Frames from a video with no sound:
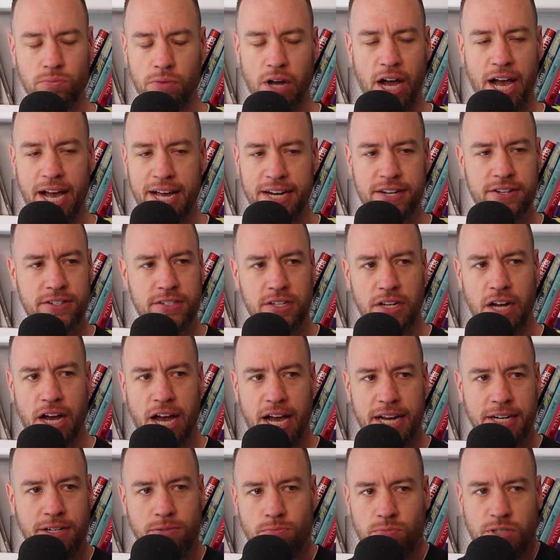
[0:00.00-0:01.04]
I
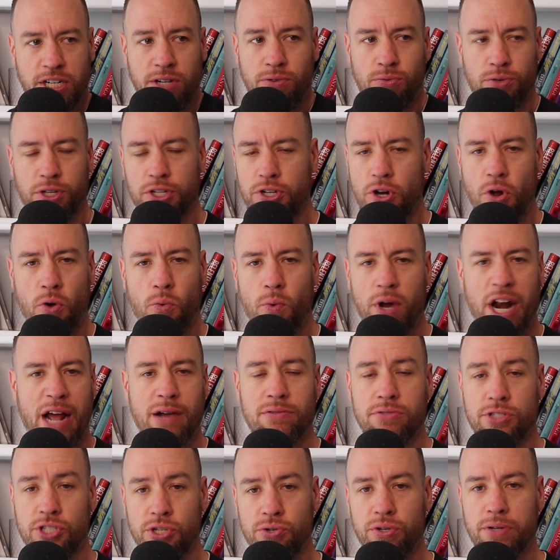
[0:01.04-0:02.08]
didn't really know what I
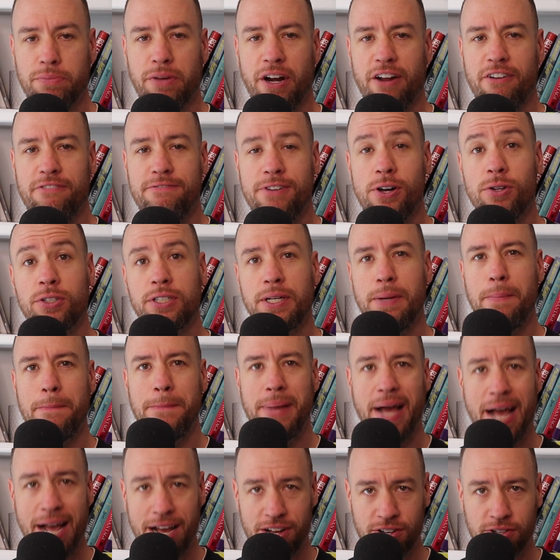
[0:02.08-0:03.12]
was doing, but I felt
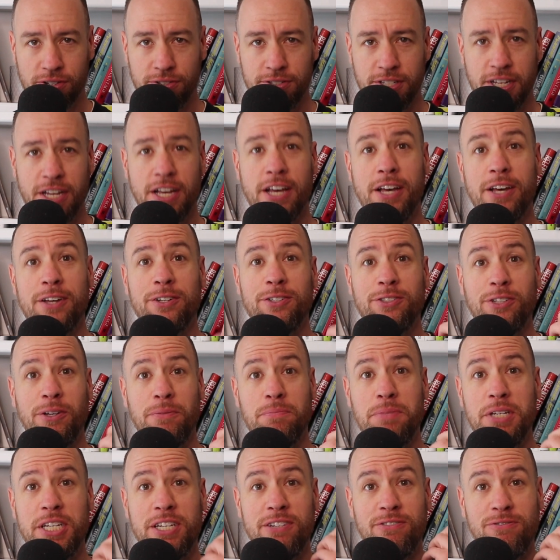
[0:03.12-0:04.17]
compelled to
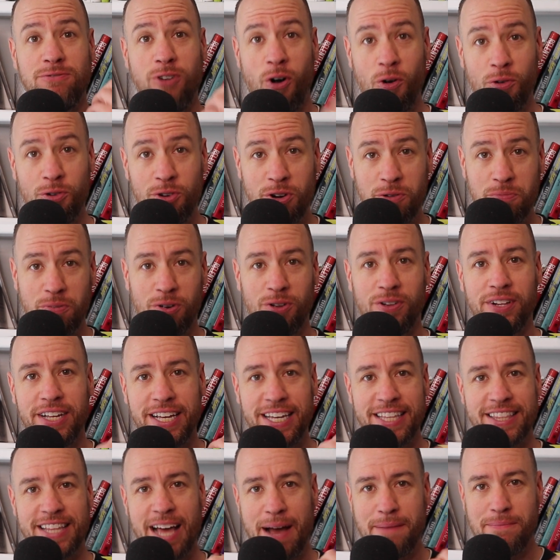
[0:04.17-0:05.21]
be vulnerable
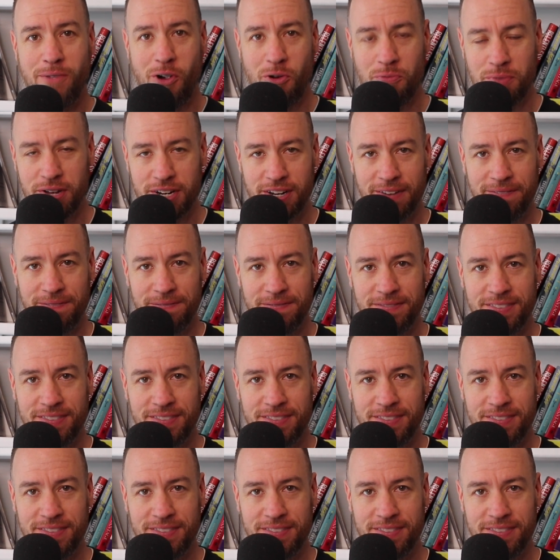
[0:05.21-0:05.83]
in that moment.